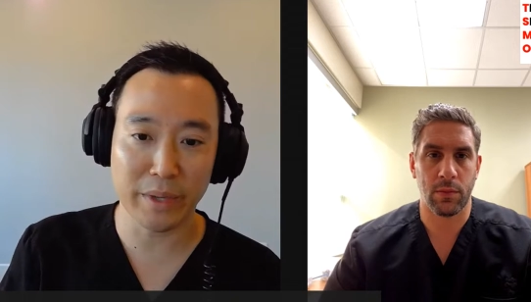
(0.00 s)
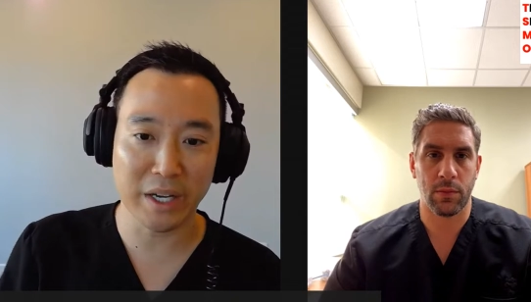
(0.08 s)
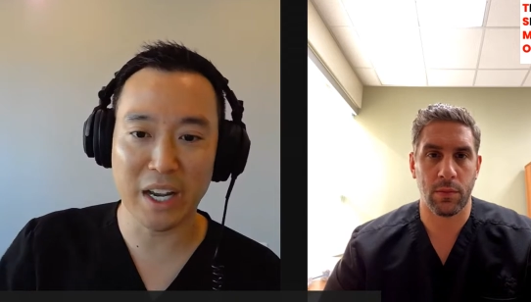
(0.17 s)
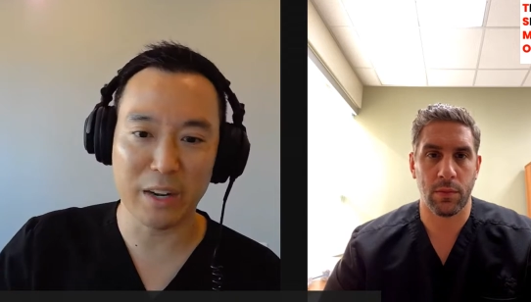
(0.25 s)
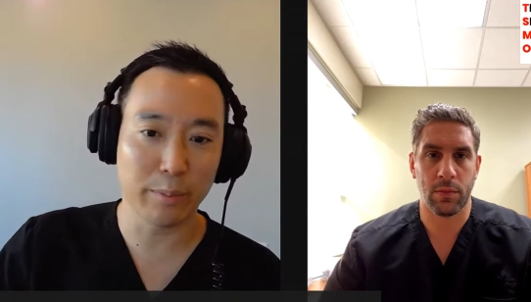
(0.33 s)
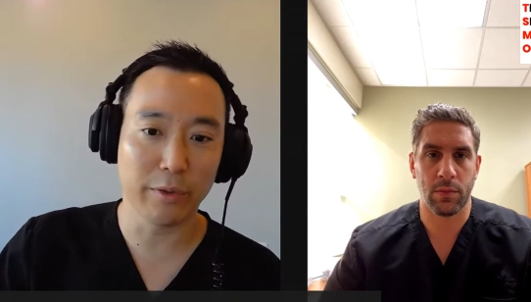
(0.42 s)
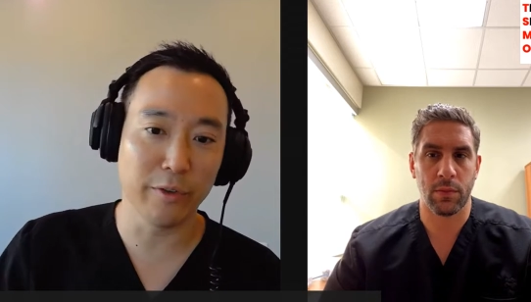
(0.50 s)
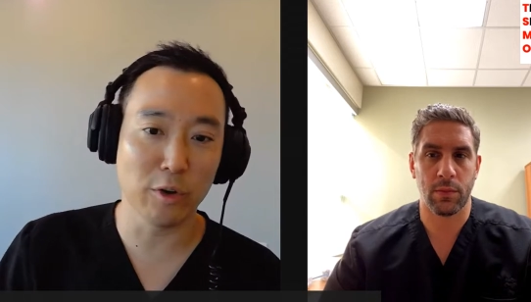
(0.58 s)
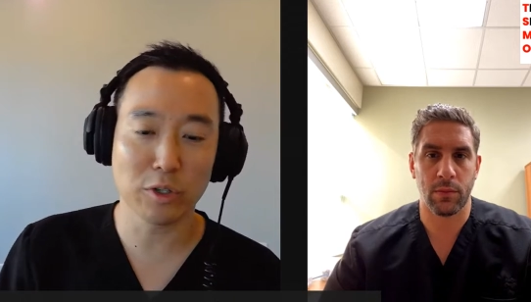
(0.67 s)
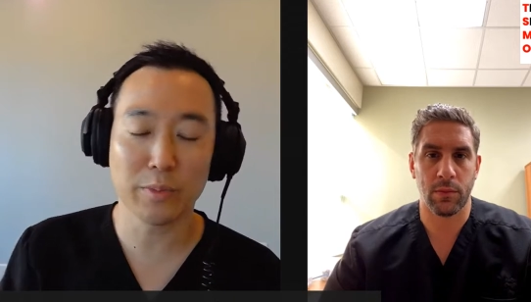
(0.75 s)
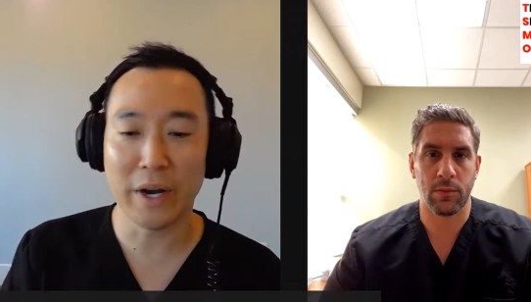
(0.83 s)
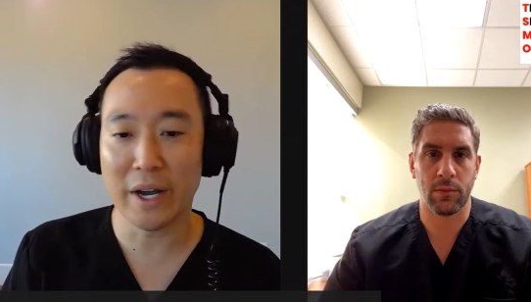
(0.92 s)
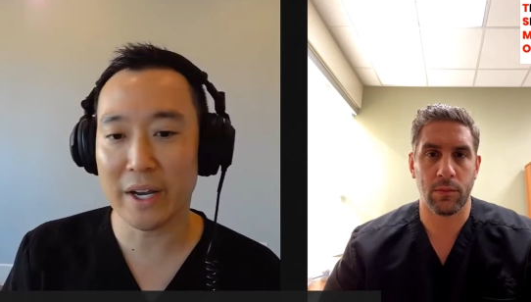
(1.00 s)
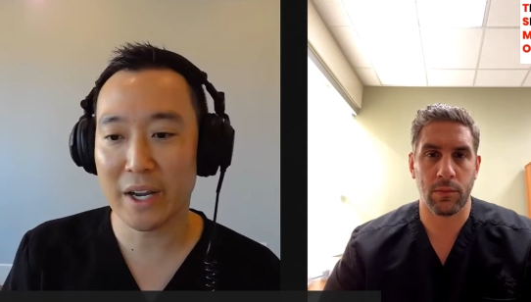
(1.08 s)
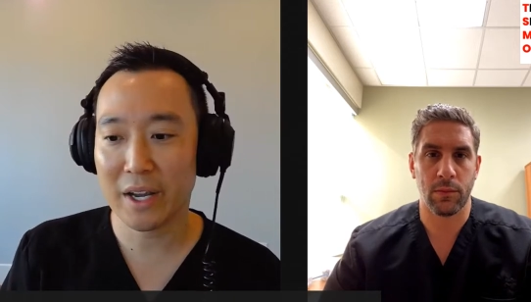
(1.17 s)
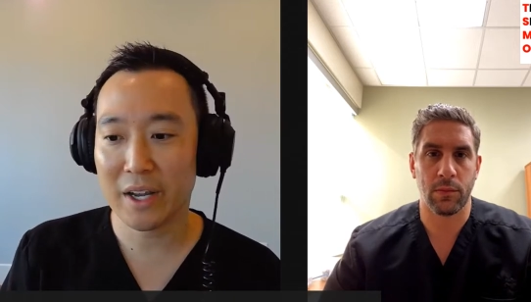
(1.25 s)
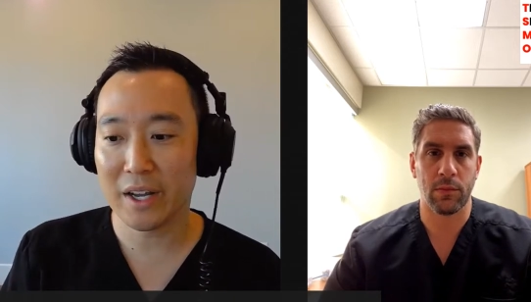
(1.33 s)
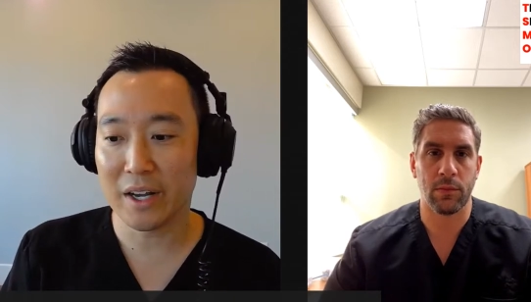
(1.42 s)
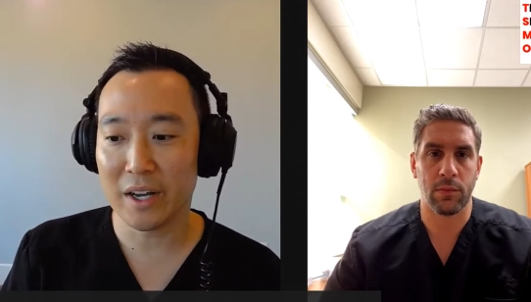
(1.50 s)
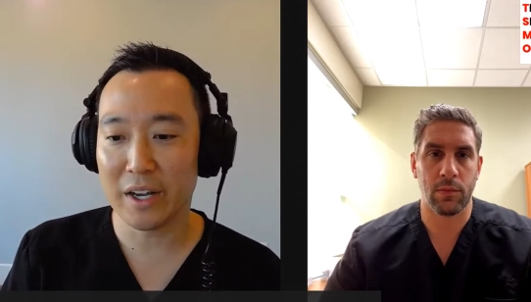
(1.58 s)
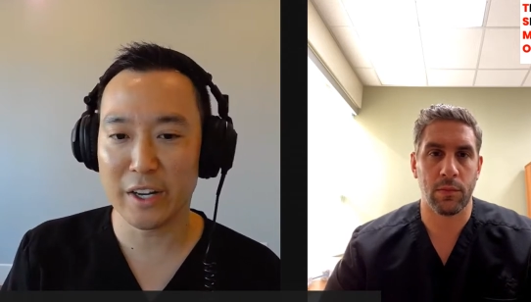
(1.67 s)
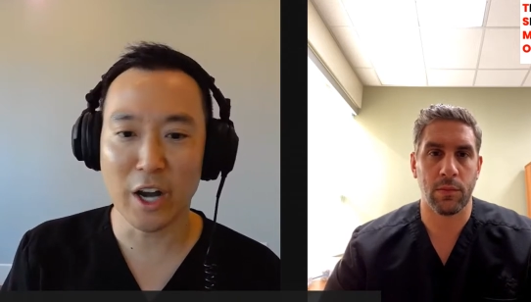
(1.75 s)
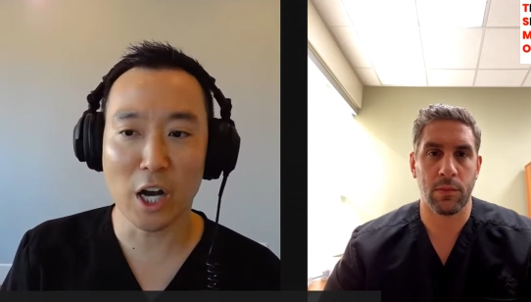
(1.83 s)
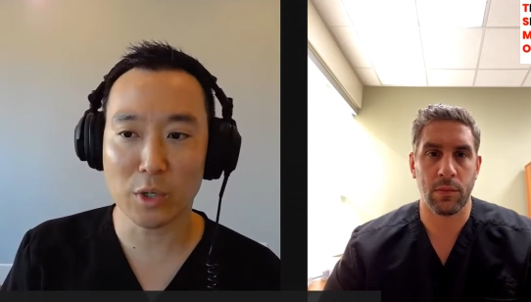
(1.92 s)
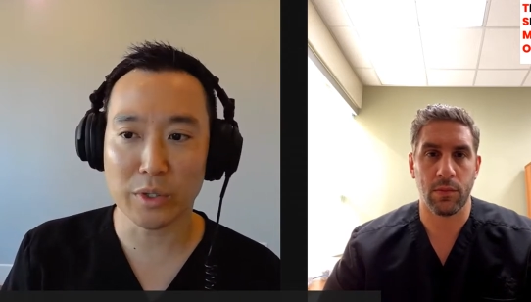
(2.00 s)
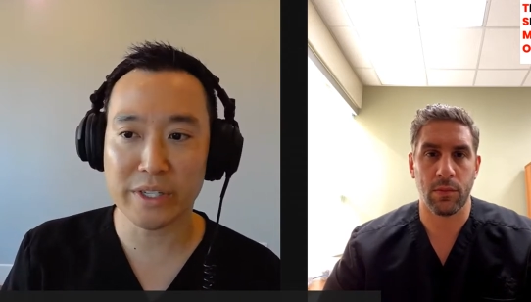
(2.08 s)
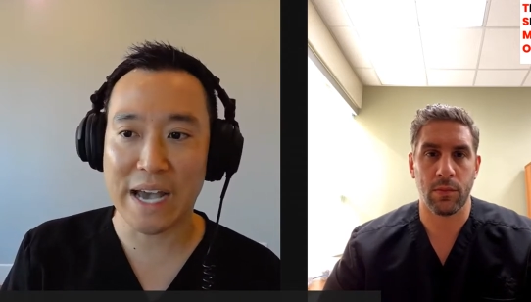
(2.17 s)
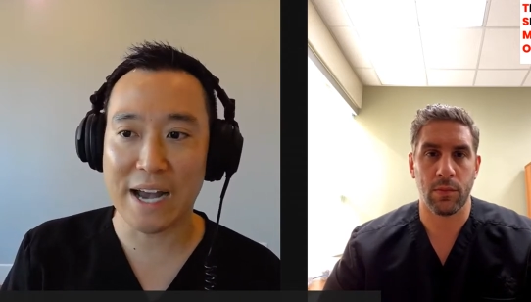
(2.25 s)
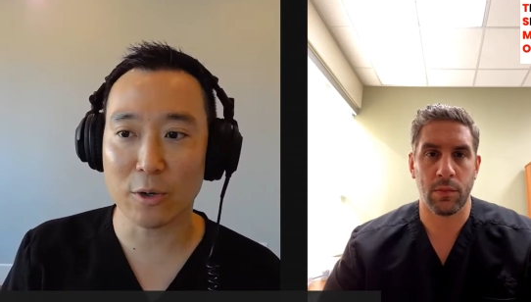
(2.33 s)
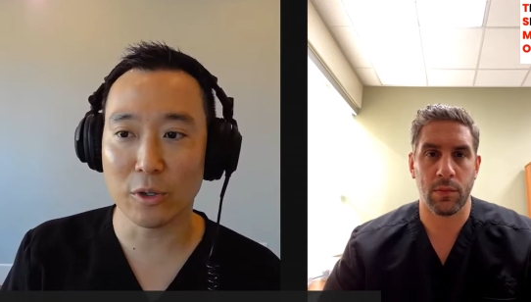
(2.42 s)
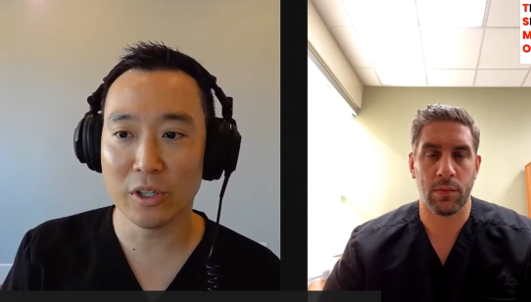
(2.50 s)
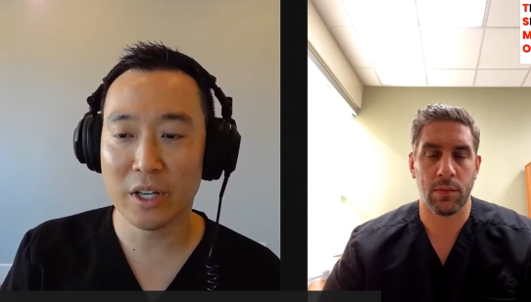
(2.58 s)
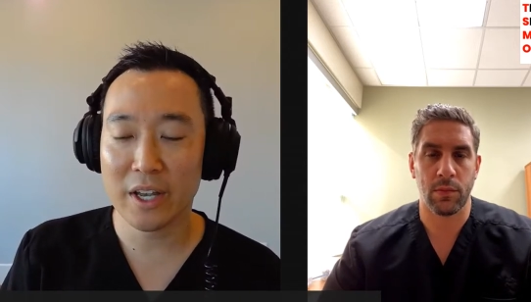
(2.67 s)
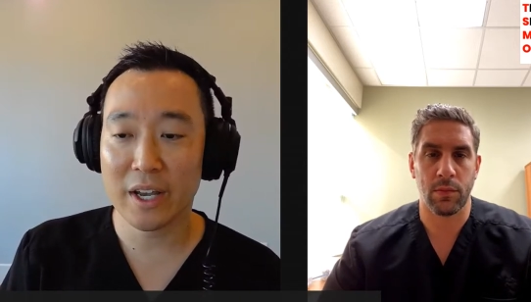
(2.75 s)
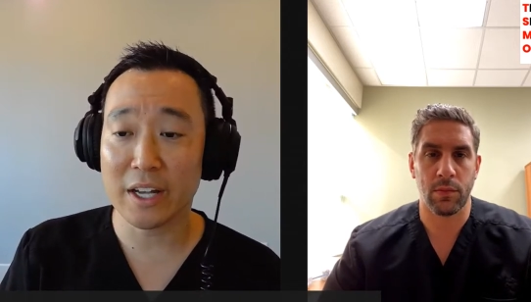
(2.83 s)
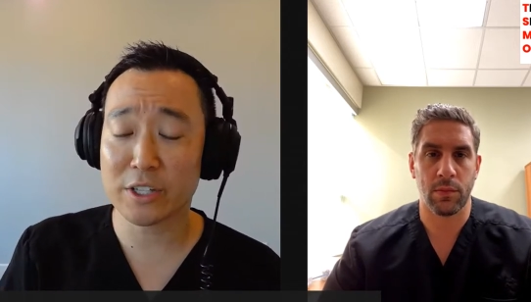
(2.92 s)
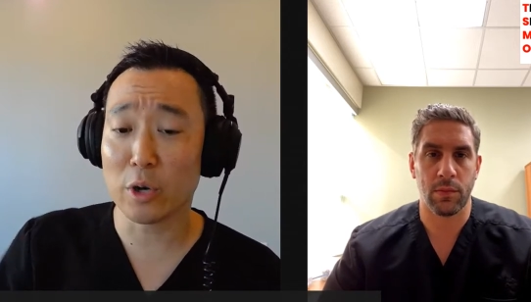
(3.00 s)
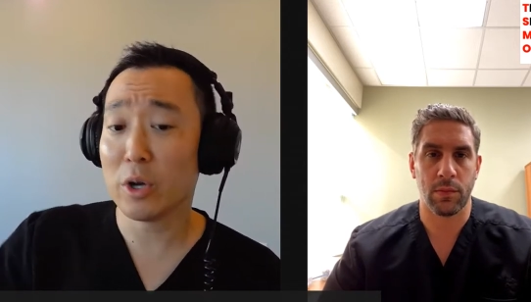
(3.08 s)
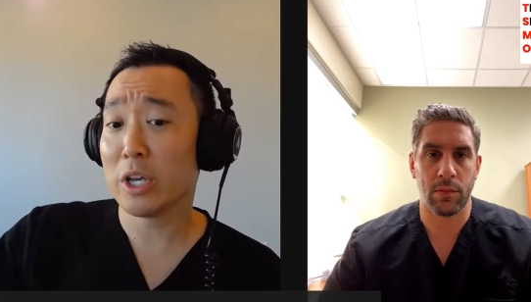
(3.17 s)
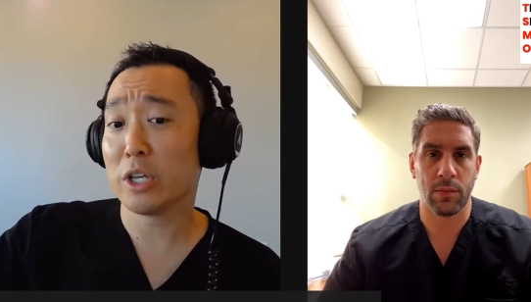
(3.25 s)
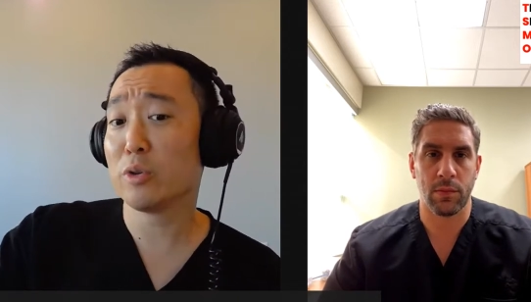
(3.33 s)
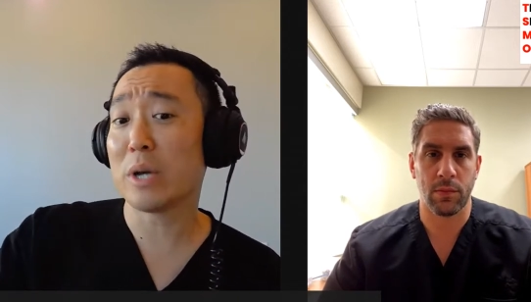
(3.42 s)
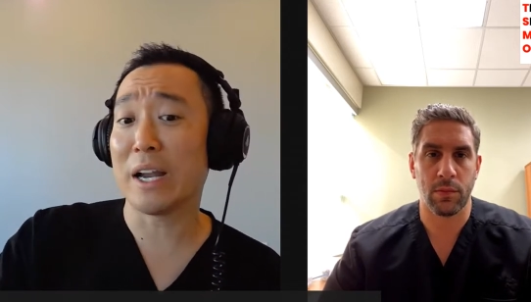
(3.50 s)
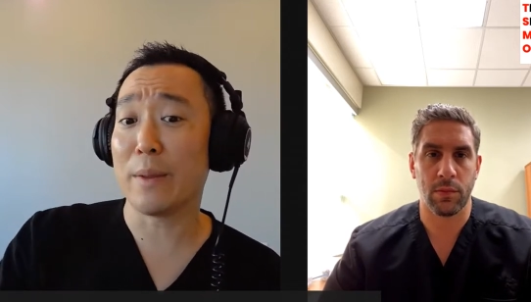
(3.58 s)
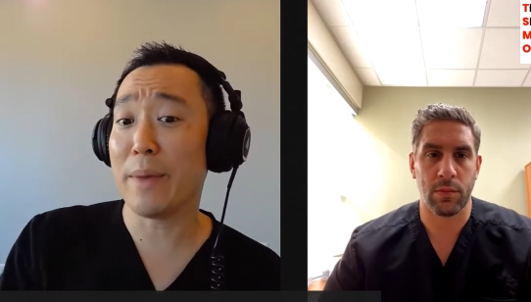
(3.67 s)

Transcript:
Speaker 1: being kind of provoked by uh, an awkward tackle. And so you kind of